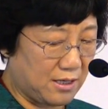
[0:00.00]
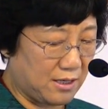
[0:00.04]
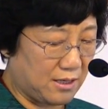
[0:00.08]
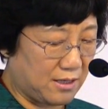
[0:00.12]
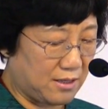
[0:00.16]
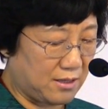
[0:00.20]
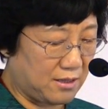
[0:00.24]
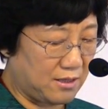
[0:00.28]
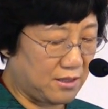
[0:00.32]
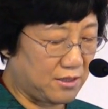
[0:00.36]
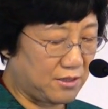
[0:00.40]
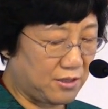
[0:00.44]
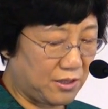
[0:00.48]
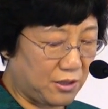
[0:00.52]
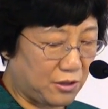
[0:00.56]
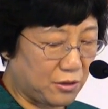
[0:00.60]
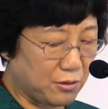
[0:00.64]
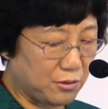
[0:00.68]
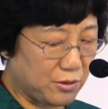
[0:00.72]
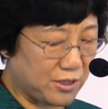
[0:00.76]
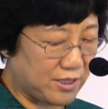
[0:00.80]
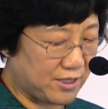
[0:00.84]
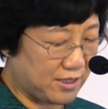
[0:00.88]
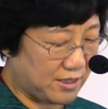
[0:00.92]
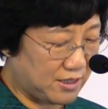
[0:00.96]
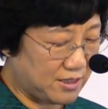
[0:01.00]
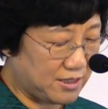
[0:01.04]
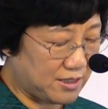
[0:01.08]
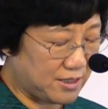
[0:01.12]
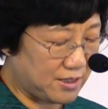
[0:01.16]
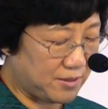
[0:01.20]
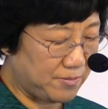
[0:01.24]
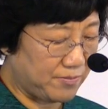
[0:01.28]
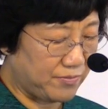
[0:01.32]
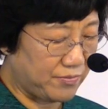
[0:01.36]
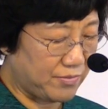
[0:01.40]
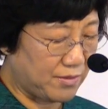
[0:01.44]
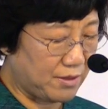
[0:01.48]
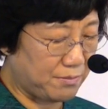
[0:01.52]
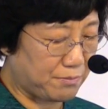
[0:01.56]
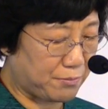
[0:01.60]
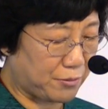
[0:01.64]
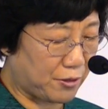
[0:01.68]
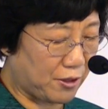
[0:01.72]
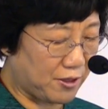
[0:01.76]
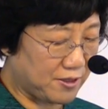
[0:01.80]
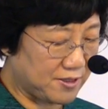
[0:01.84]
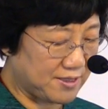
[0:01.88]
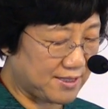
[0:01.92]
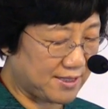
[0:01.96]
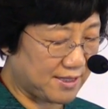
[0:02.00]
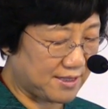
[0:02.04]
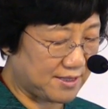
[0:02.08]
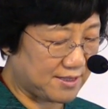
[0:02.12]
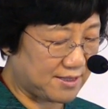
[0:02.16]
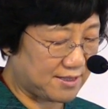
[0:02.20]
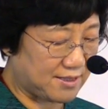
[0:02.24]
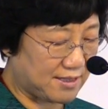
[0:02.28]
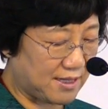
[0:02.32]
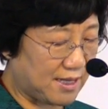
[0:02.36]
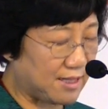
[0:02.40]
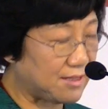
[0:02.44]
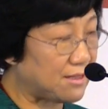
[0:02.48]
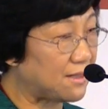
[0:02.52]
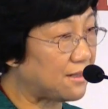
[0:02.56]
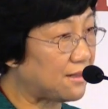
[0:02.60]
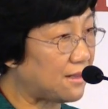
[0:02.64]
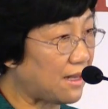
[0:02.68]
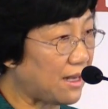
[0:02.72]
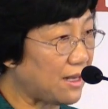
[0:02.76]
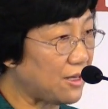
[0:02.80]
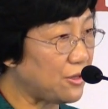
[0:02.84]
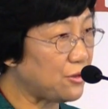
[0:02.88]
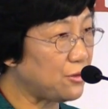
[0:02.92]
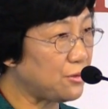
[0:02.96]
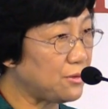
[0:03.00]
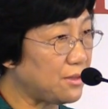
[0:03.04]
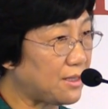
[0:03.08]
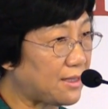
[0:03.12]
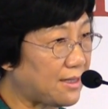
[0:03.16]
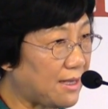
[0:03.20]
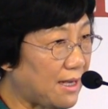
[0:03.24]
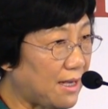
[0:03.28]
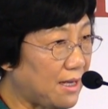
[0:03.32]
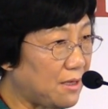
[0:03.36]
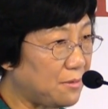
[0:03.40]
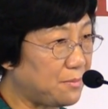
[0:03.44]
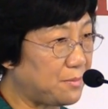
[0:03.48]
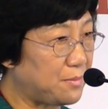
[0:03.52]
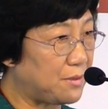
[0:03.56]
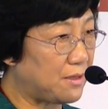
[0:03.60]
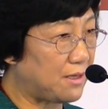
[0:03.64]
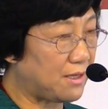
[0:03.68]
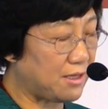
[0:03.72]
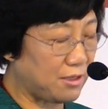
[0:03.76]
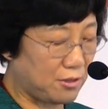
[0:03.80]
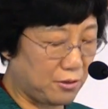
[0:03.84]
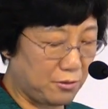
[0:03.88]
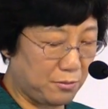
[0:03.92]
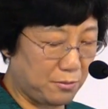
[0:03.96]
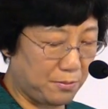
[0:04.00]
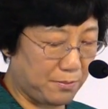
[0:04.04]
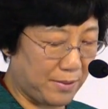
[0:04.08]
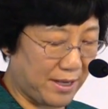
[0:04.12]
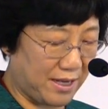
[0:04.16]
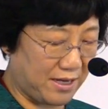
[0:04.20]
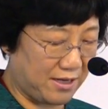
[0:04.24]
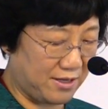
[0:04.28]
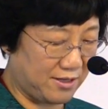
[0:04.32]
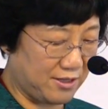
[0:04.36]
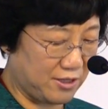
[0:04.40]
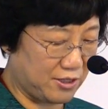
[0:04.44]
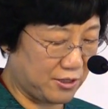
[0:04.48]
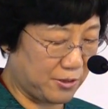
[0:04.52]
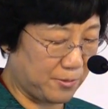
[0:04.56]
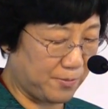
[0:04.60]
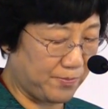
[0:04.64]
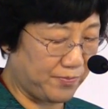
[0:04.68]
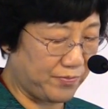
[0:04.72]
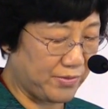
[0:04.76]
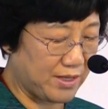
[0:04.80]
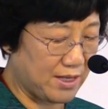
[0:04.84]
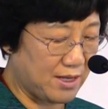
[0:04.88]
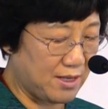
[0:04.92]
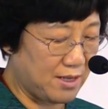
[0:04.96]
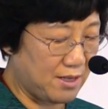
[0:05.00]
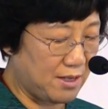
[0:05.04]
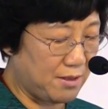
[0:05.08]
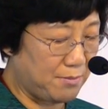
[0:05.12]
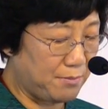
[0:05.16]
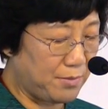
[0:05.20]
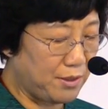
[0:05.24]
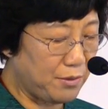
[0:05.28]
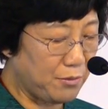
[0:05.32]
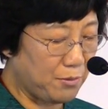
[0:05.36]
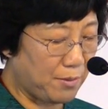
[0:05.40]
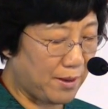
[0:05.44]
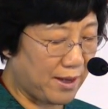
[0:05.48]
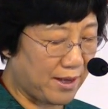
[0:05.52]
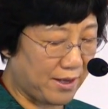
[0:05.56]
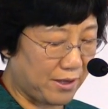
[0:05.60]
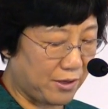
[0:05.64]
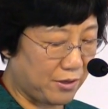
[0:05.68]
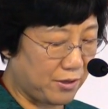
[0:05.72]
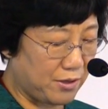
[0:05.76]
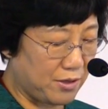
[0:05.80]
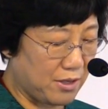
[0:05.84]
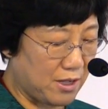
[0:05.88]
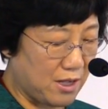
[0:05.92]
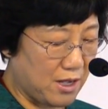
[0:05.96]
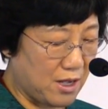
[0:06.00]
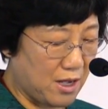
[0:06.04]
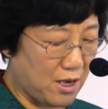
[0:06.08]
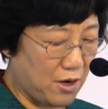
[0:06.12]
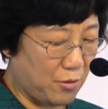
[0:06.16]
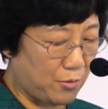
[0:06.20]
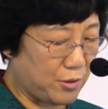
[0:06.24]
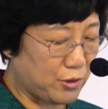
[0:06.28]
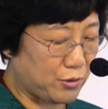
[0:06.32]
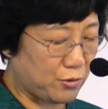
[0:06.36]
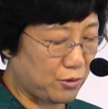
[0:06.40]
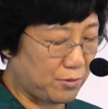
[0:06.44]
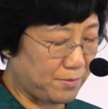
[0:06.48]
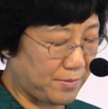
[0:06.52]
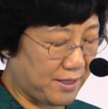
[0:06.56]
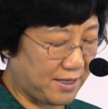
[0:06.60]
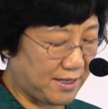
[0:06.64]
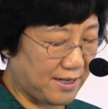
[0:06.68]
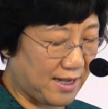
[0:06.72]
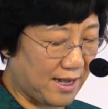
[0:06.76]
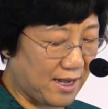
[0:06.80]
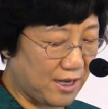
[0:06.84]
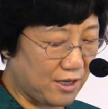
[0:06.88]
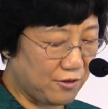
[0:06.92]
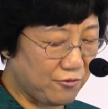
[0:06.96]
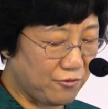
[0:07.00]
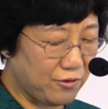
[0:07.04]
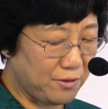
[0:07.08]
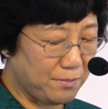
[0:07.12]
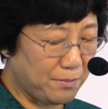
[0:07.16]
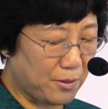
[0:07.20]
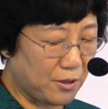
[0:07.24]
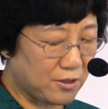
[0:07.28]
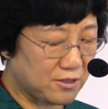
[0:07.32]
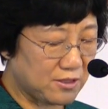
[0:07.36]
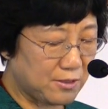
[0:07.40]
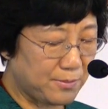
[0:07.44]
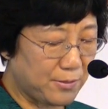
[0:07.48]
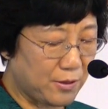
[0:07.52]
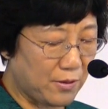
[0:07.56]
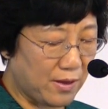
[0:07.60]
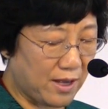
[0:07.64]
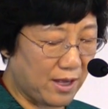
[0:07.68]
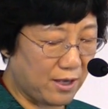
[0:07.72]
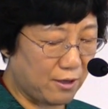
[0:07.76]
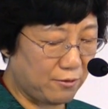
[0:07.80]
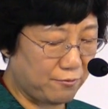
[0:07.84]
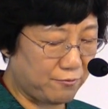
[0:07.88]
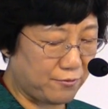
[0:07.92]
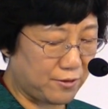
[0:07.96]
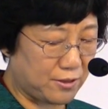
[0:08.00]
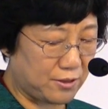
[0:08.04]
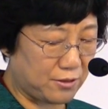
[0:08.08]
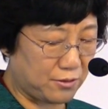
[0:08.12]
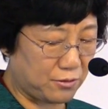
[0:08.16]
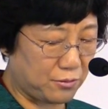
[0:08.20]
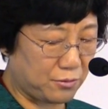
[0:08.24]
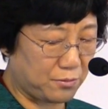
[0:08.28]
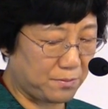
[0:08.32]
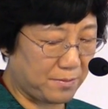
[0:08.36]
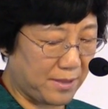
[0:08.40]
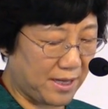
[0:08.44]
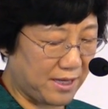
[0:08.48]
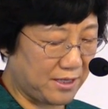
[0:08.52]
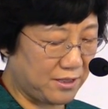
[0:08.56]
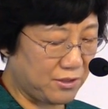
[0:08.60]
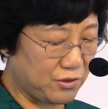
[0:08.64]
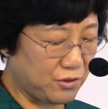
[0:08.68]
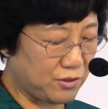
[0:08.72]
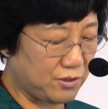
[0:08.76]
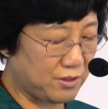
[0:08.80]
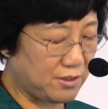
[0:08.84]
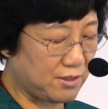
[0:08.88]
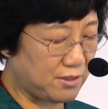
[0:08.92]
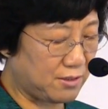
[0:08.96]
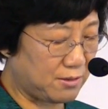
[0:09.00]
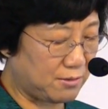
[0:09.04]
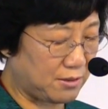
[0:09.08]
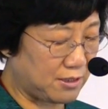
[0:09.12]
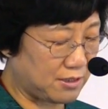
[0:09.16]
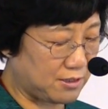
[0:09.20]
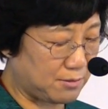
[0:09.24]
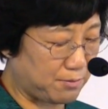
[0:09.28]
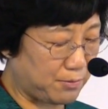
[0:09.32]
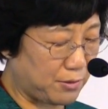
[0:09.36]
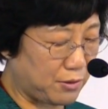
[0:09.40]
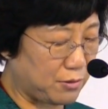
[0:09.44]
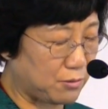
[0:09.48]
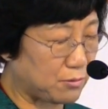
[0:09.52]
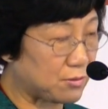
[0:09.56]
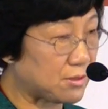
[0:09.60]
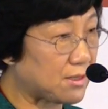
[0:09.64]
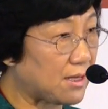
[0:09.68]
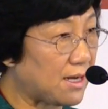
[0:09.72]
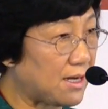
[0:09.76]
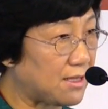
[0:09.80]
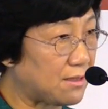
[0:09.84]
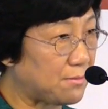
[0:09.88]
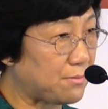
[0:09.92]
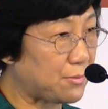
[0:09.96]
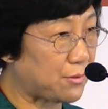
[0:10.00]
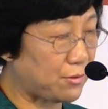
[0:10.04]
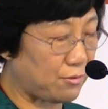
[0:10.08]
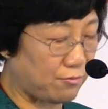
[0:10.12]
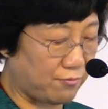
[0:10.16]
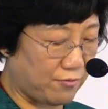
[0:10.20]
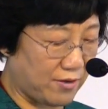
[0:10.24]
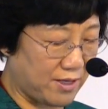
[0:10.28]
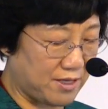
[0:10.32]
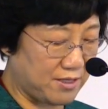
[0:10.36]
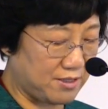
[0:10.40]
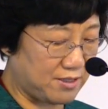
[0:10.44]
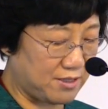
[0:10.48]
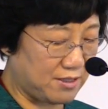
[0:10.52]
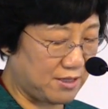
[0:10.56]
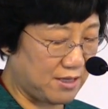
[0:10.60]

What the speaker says: the negotiating process and narrow the gap little by little. Meanwhile, we should make every possible effort to manage the disputes and prevent